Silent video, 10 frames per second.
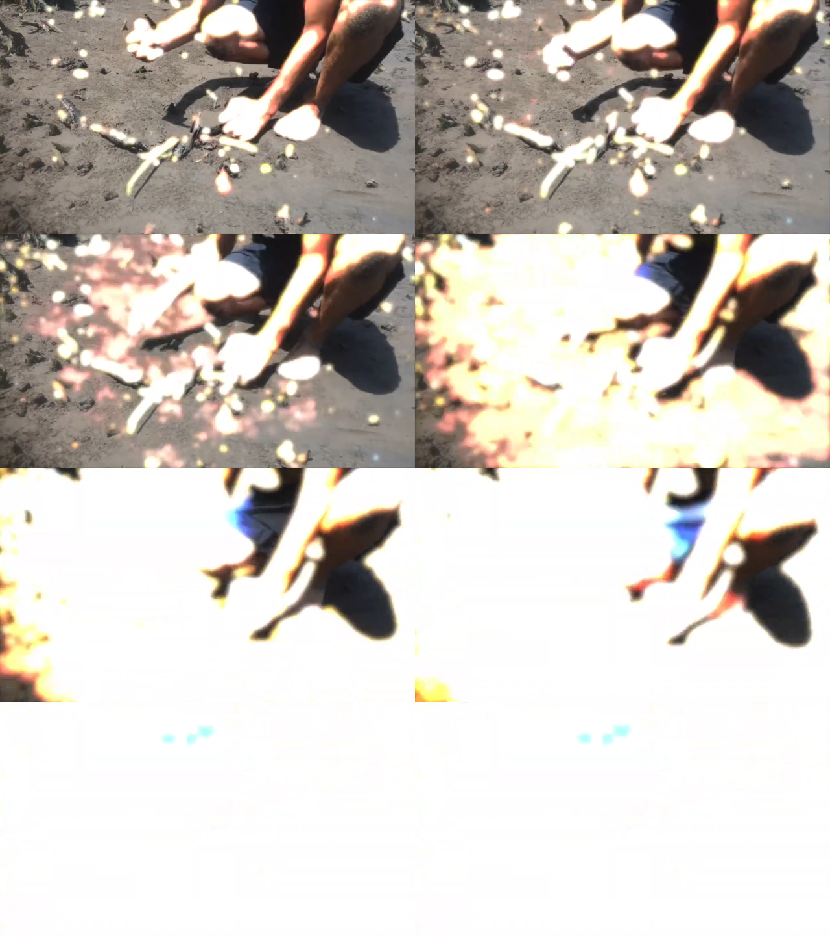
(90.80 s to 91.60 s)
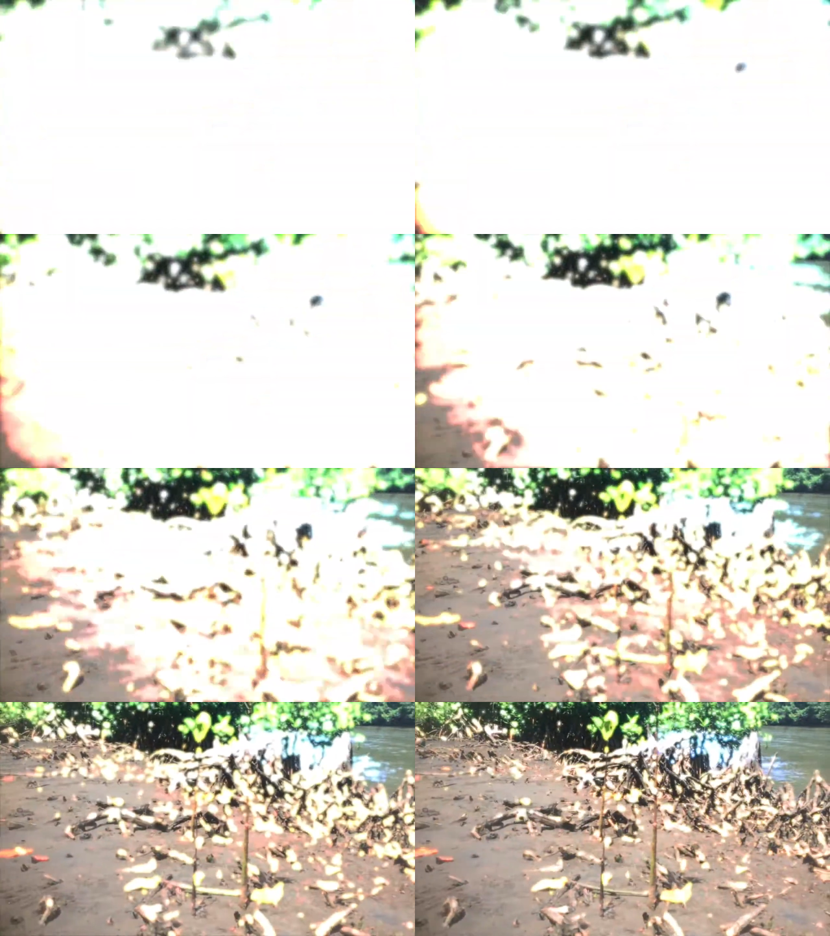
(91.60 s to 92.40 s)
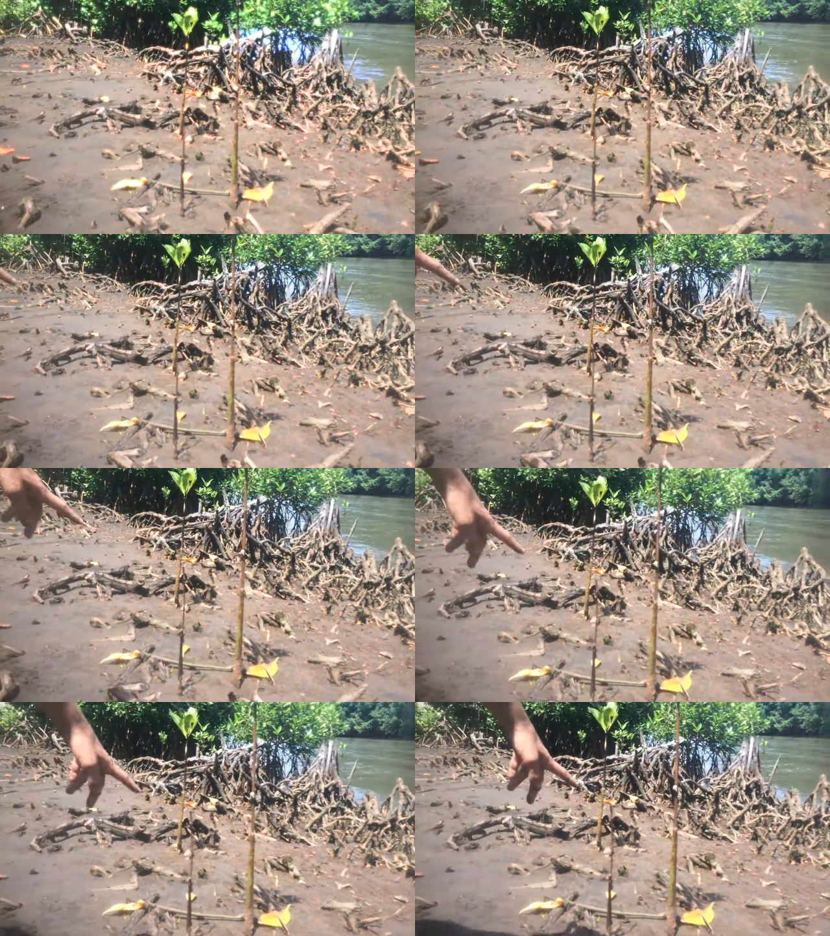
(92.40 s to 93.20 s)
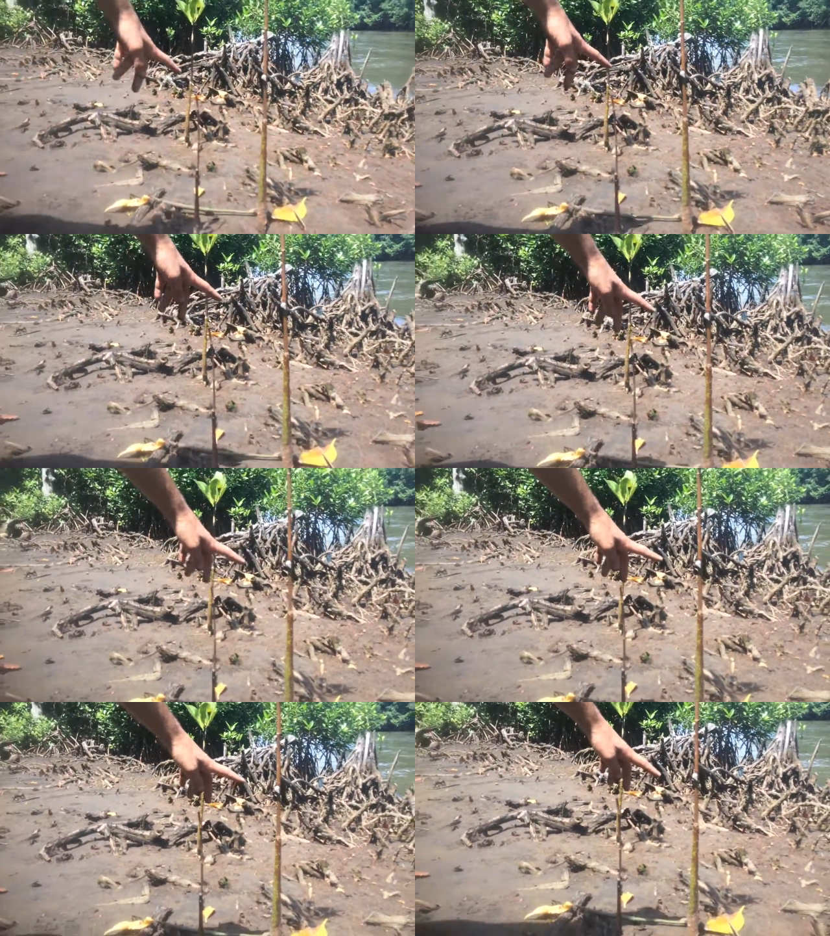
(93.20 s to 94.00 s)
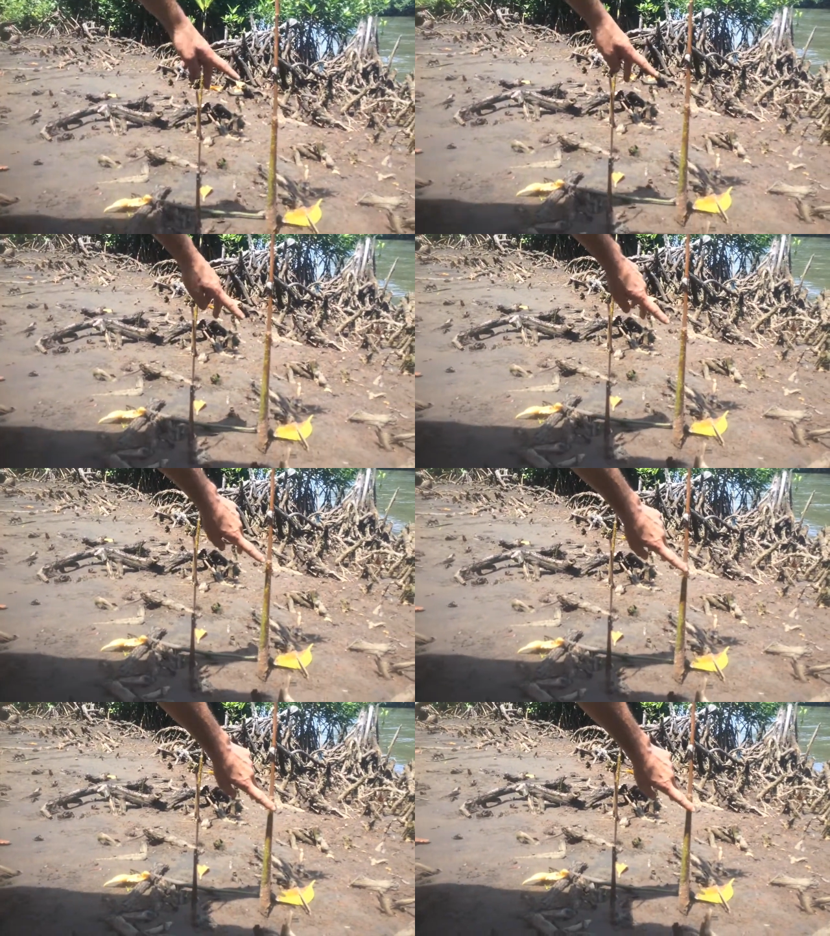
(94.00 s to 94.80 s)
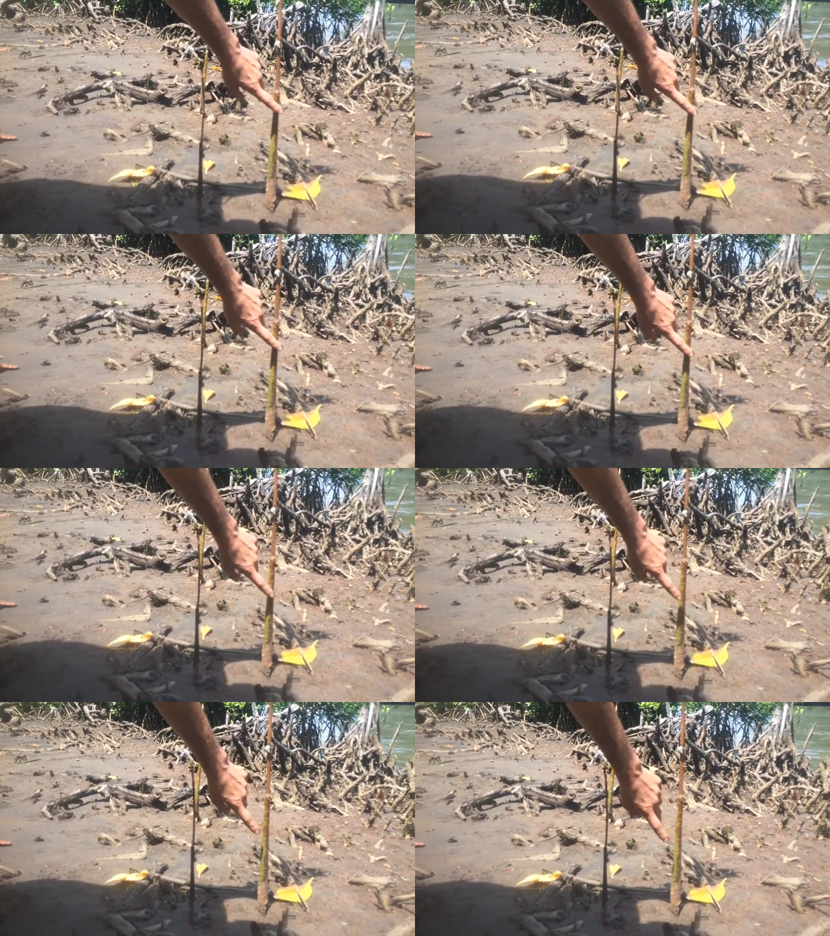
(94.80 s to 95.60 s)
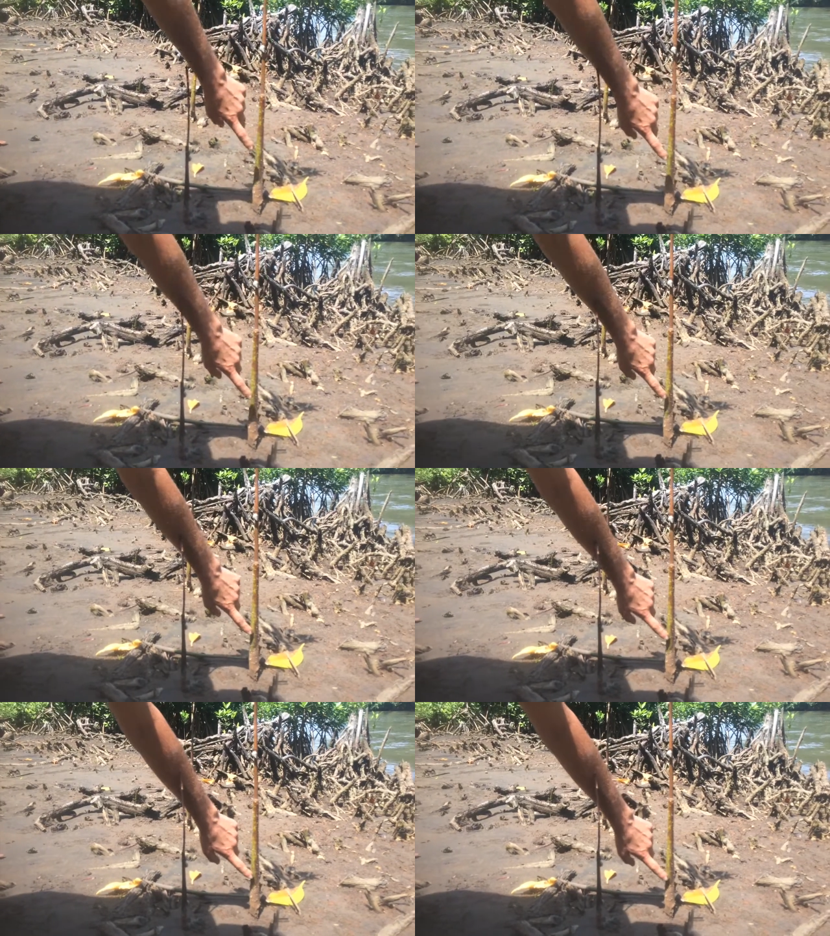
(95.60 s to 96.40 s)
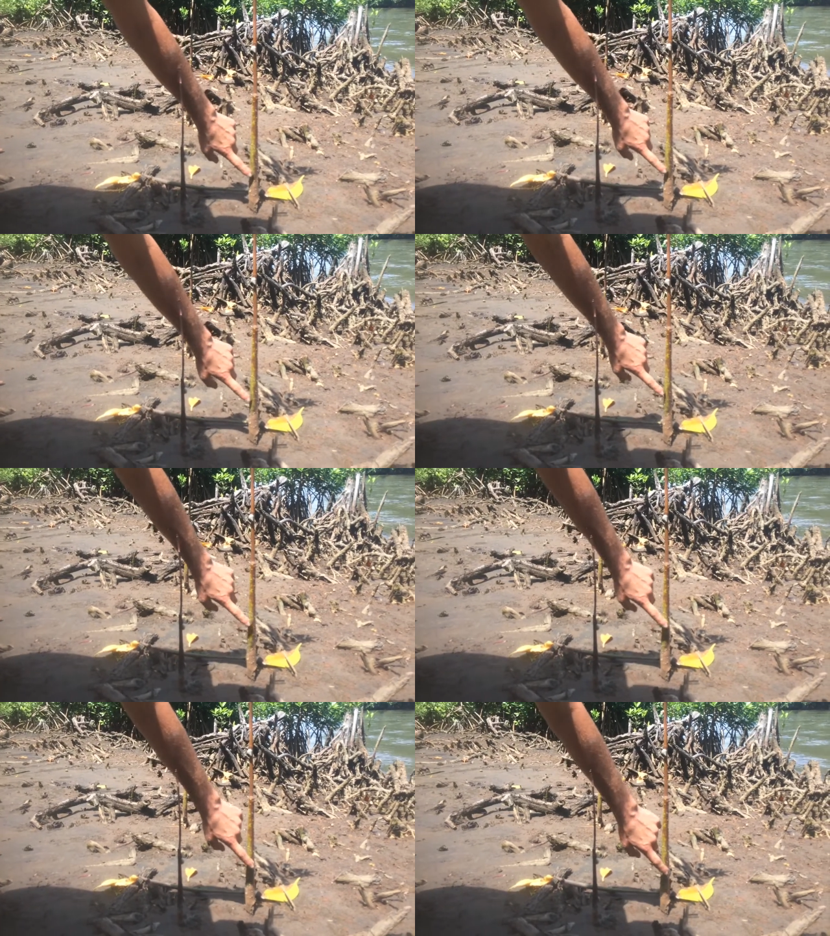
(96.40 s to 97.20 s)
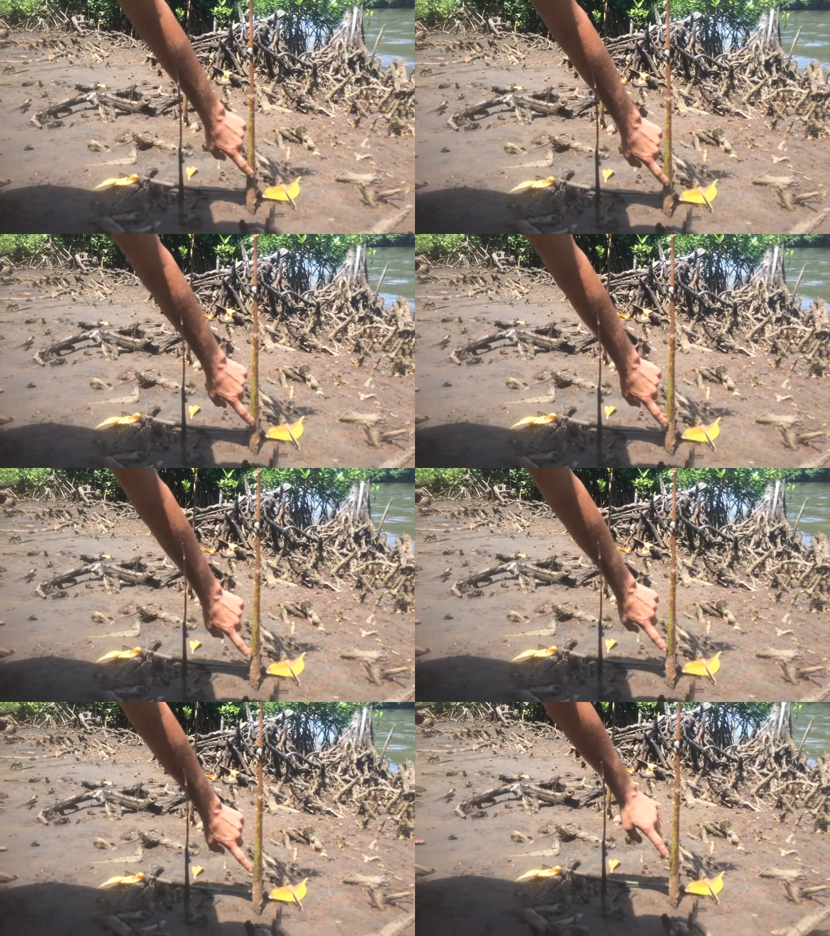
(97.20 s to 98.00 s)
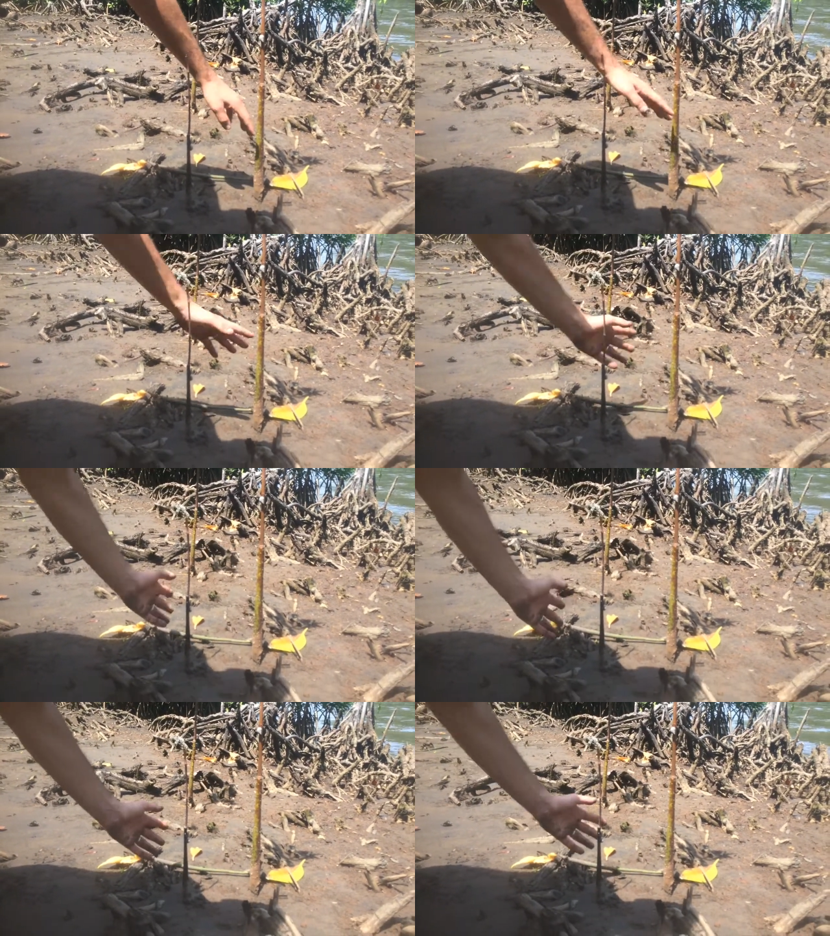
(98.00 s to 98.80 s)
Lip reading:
[unreadable: no face in view]